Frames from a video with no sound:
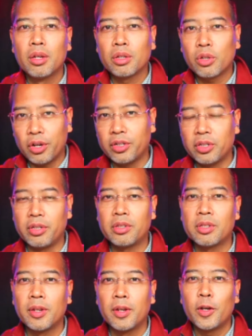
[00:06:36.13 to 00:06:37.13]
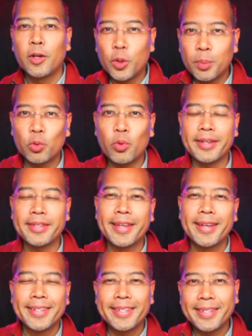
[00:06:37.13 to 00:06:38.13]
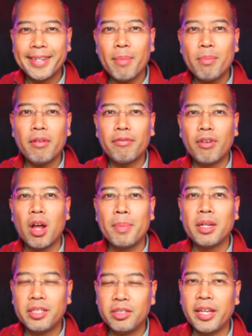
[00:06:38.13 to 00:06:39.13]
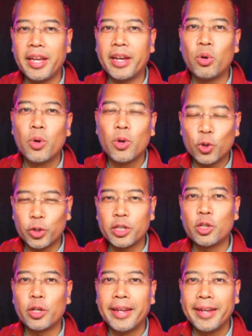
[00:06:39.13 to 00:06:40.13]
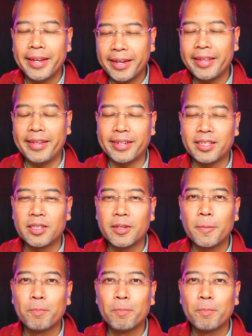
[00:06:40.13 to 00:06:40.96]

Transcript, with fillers: conscience, human rights stem from Judeo-Christian ethics.